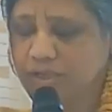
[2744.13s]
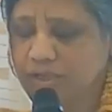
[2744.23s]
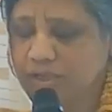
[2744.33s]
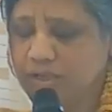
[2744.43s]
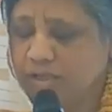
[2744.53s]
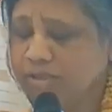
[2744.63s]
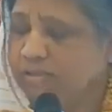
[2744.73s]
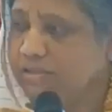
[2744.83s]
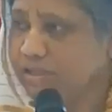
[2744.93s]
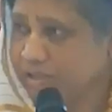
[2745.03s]
the
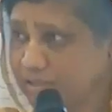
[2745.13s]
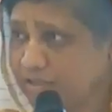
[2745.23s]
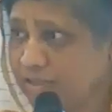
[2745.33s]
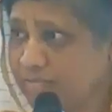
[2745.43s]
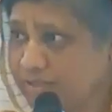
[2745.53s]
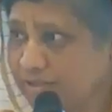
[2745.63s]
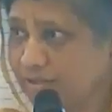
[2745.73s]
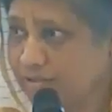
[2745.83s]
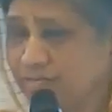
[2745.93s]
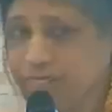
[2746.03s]
deity
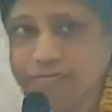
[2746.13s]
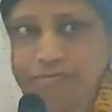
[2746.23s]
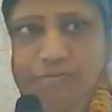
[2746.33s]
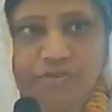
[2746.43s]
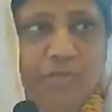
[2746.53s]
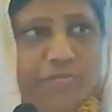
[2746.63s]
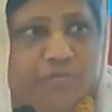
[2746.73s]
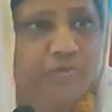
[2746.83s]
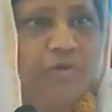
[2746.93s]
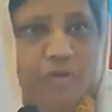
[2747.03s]
himself jumped off
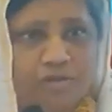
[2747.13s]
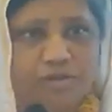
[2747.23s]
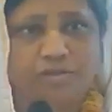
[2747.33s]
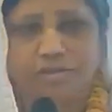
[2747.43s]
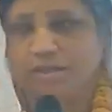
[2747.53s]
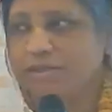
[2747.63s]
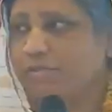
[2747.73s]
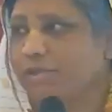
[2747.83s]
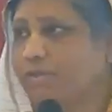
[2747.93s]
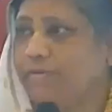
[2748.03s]
the altar, and he
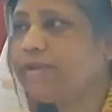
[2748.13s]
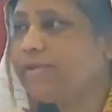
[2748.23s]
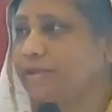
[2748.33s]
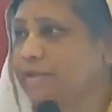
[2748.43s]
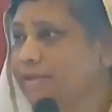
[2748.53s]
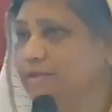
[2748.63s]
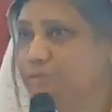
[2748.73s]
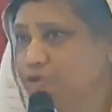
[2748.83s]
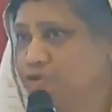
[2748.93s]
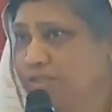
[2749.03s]
went and ran and hid in the
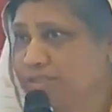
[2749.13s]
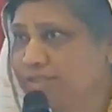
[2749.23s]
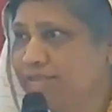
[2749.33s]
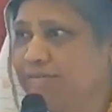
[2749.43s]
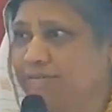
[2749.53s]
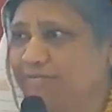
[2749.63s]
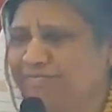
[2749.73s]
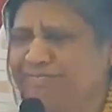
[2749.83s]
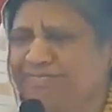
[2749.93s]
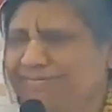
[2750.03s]
bushes.
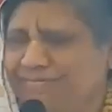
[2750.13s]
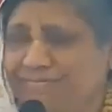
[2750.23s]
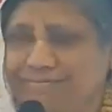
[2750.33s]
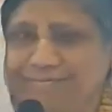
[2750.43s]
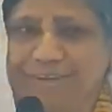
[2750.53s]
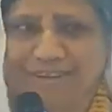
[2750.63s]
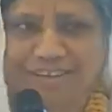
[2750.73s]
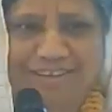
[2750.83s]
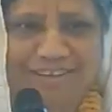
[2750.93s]
How you like that?